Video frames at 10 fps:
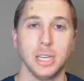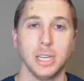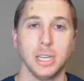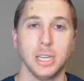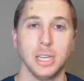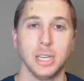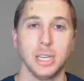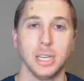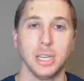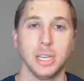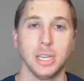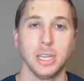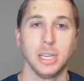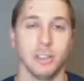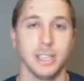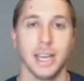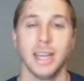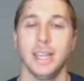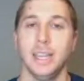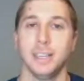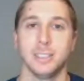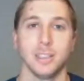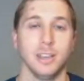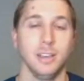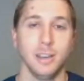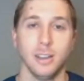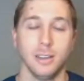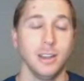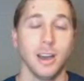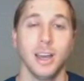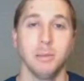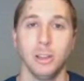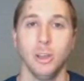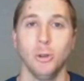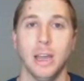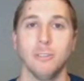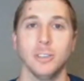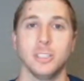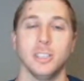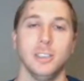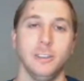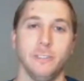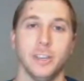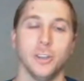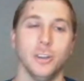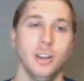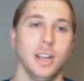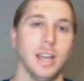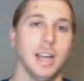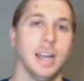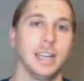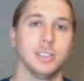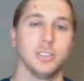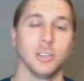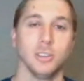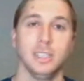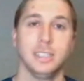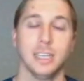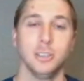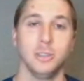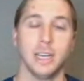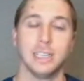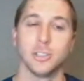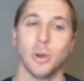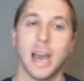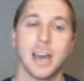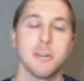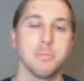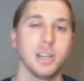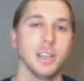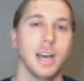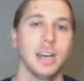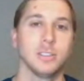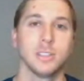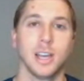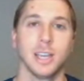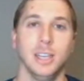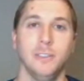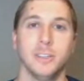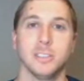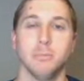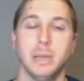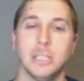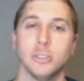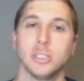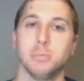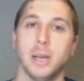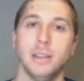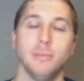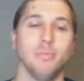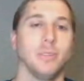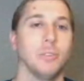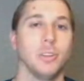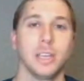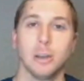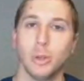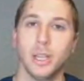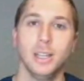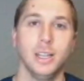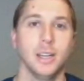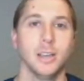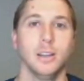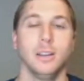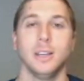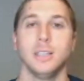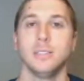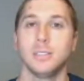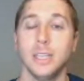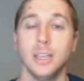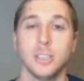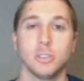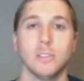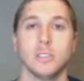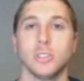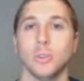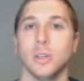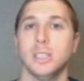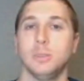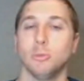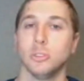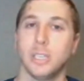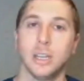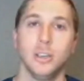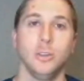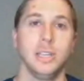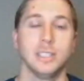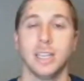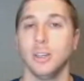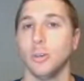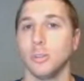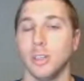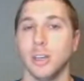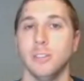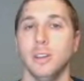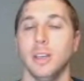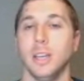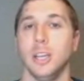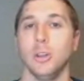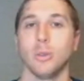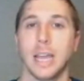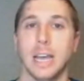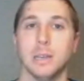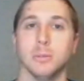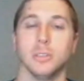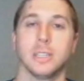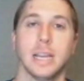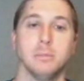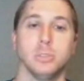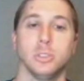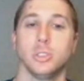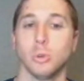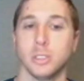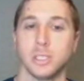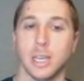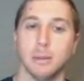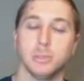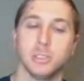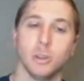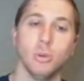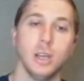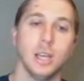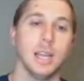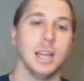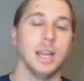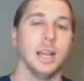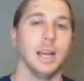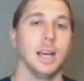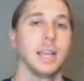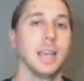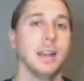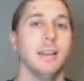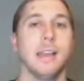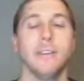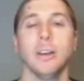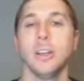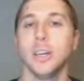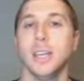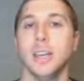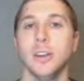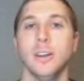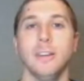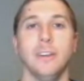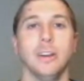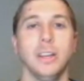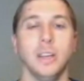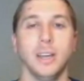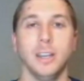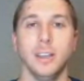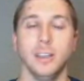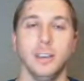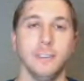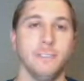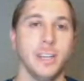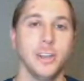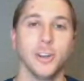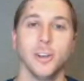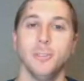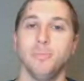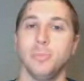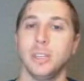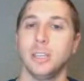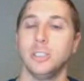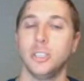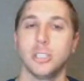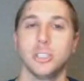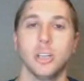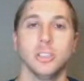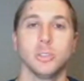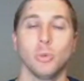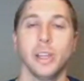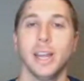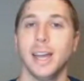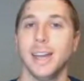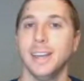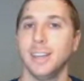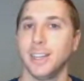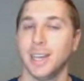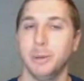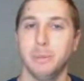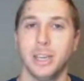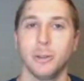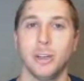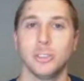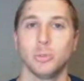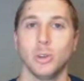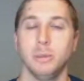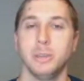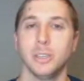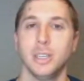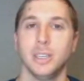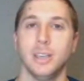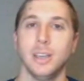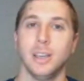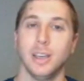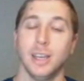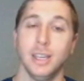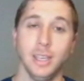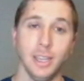I watch Dansby Swanson every day. He is not a below average defender. I can certainly tell you that. So I don't put a lot of stock in defensive metrics, but everything I read here, see on Trevor Story will tell you he's a gold glove, you know, caliber type shortstop. So again, a very good hitter, a very good defender, just turned 29, going to be making around $20 million a